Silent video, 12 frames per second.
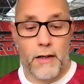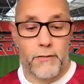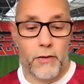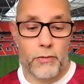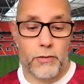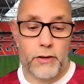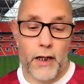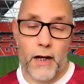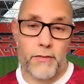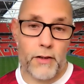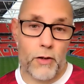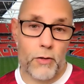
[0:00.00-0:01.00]
Course,
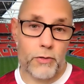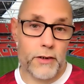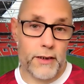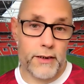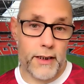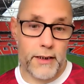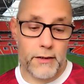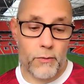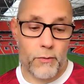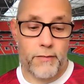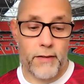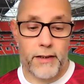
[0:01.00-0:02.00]
over the course of the season,
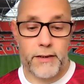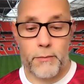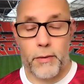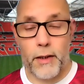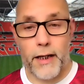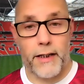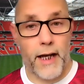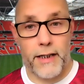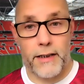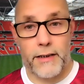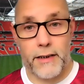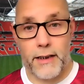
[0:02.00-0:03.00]
we've actually played
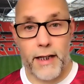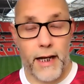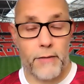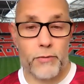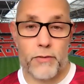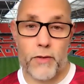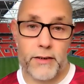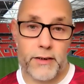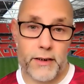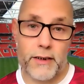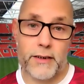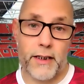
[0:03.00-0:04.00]
18 games. We've won
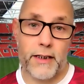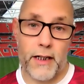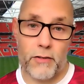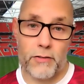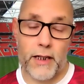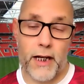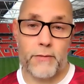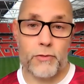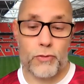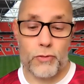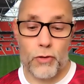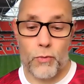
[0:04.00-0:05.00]
16 of those games,
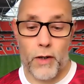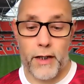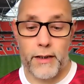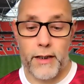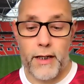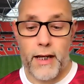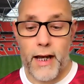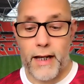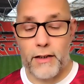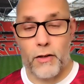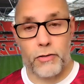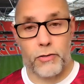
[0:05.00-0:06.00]
drawn one
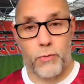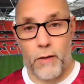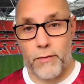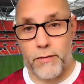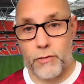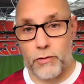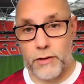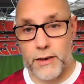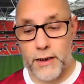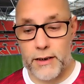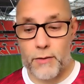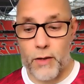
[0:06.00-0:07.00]
and lost one. We've scored
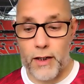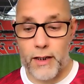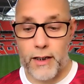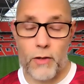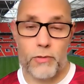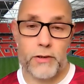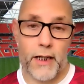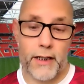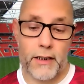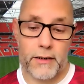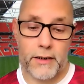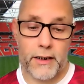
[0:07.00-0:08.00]
61 goals and
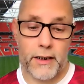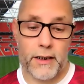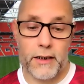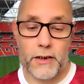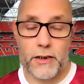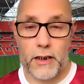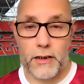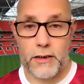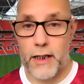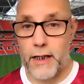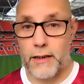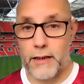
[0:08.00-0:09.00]
conceded just
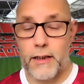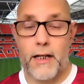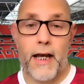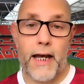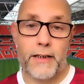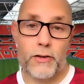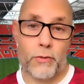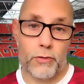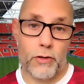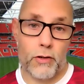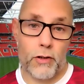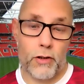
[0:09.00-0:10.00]
10. Our top
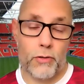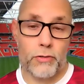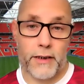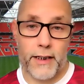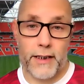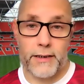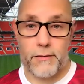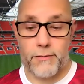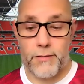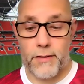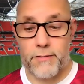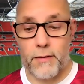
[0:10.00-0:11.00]
scorer, of course, is
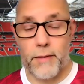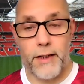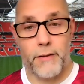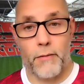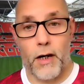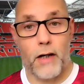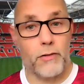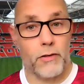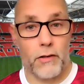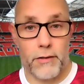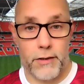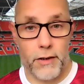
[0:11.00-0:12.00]
Viv Miedema, who's
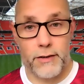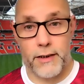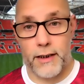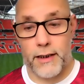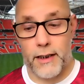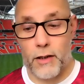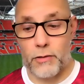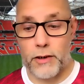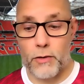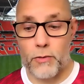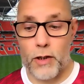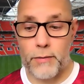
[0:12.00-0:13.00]
got 13 goals in
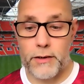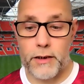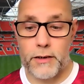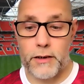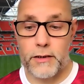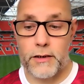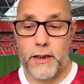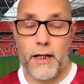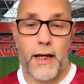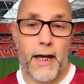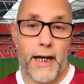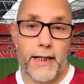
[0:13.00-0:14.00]
all competitions,
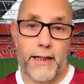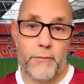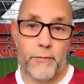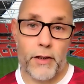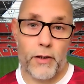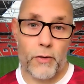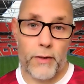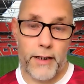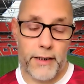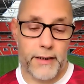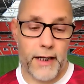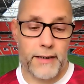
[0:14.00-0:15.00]
and Kim Little
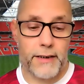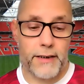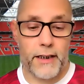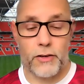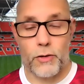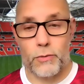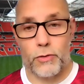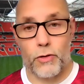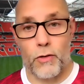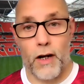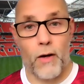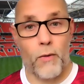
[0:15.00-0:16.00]
is our second top
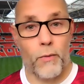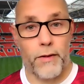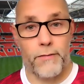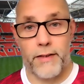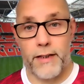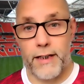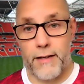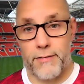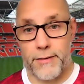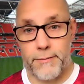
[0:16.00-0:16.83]
scorer with 11.